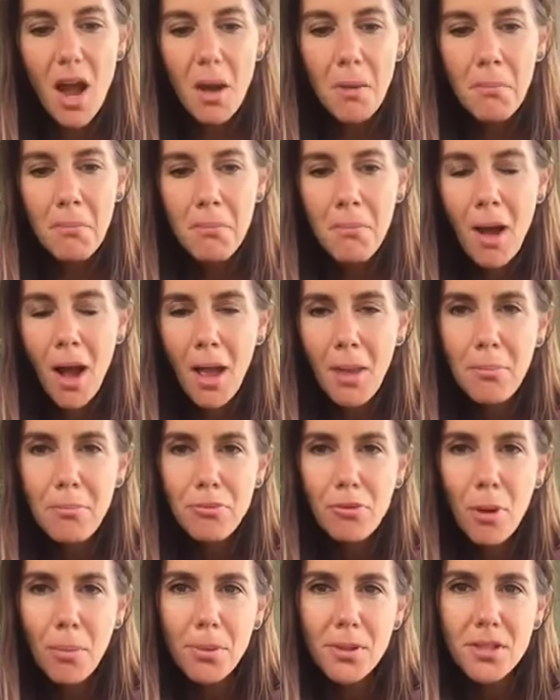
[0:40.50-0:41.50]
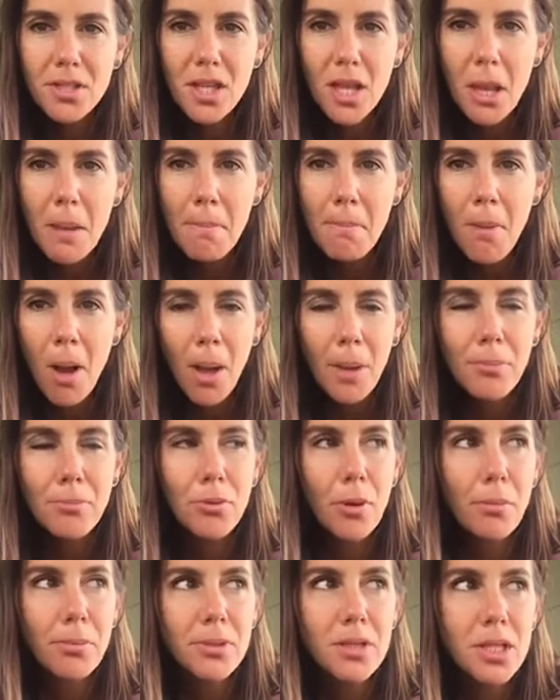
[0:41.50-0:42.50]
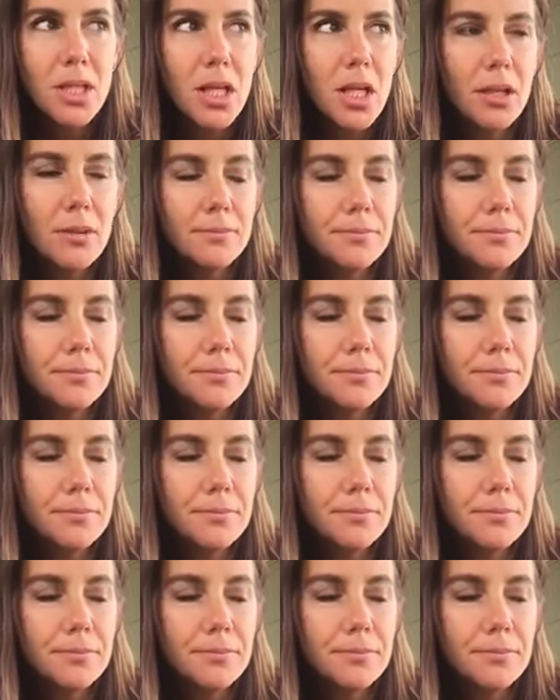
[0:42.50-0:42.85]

My property, my property.